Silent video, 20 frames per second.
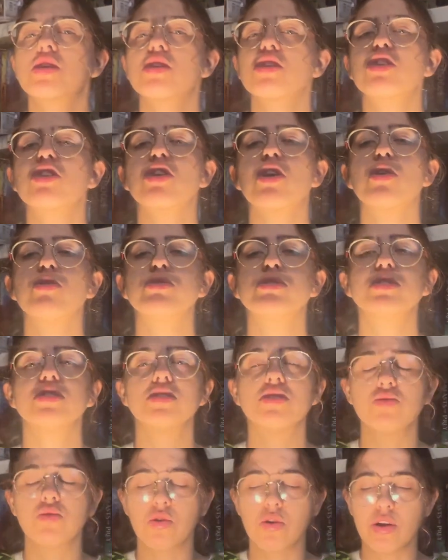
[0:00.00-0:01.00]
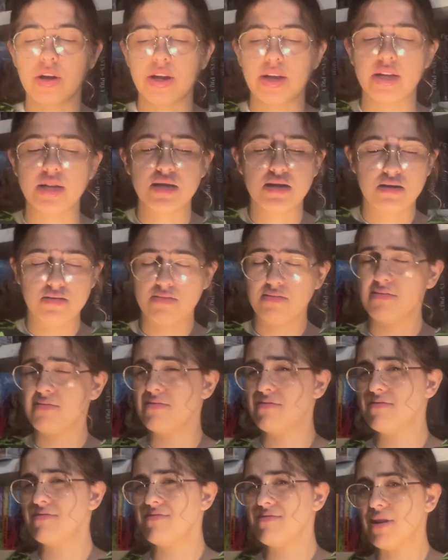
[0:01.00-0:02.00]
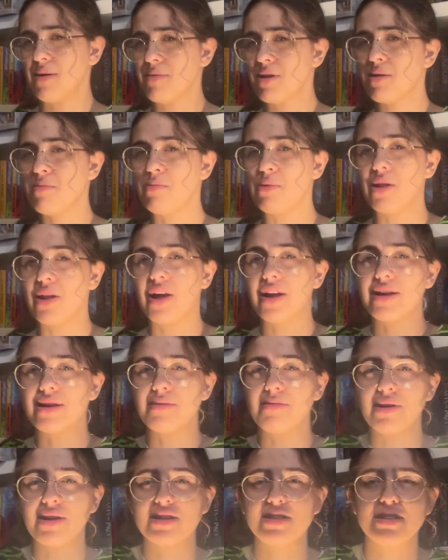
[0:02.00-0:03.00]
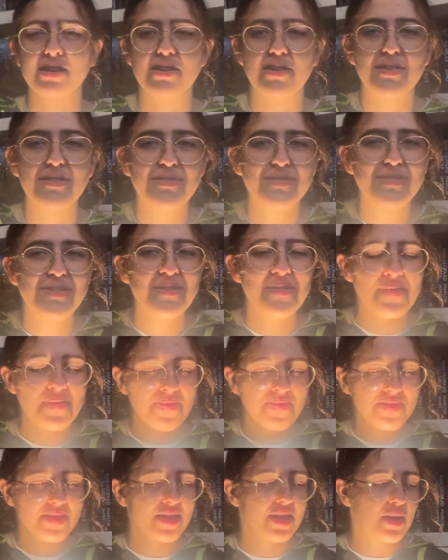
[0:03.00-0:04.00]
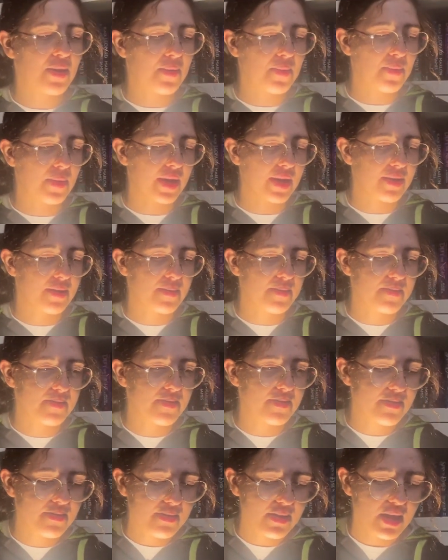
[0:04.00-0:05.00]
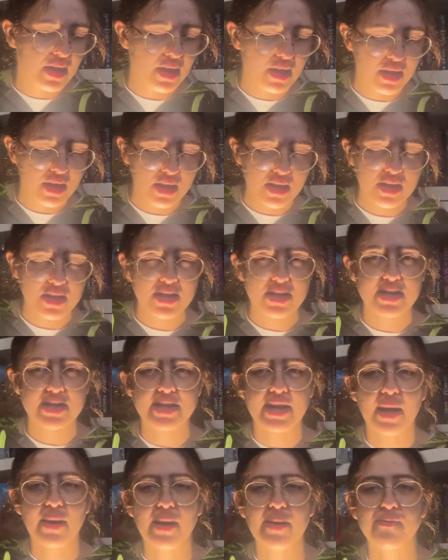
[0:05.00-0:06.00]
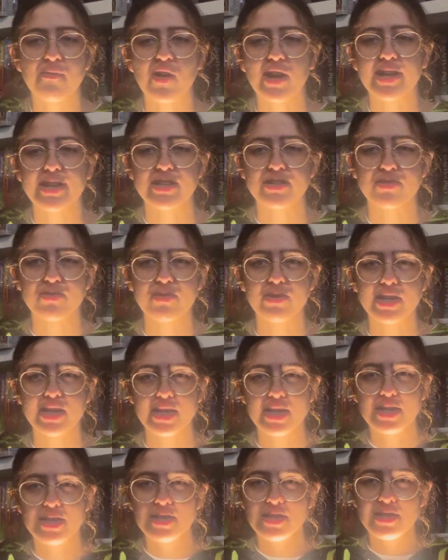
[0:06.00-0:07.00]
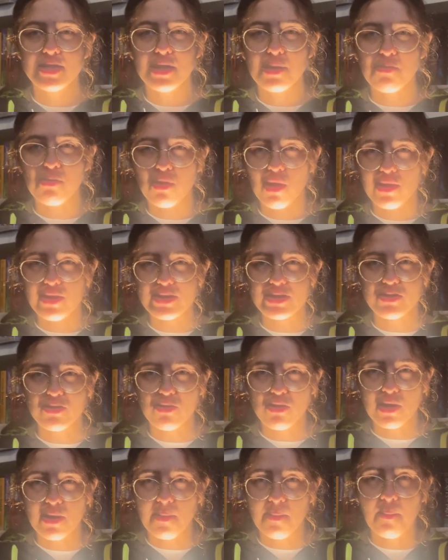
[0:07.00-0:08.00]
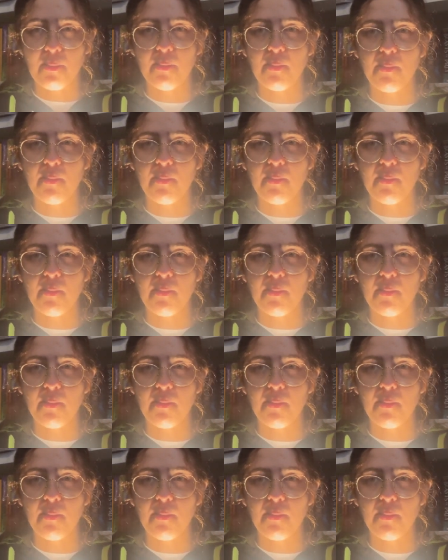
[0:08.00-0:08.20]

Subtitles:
Ghost stories. I'm gonna blind myself. Wait. Now I'm ready to read The Brothers Grimm.